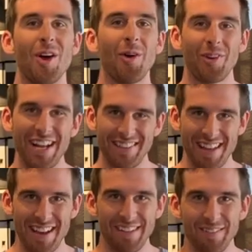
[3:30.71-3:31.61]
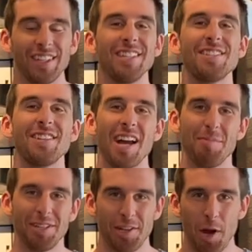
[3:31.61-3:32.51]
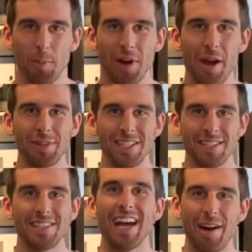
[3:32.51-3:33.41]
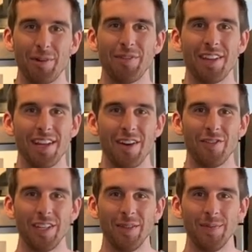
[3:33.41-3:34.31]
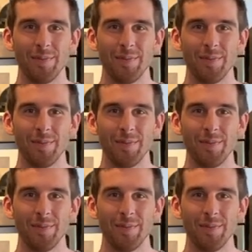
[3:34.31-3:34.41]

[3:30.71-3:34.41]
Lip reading: Alright then, it's time to get our brownies out of the oven.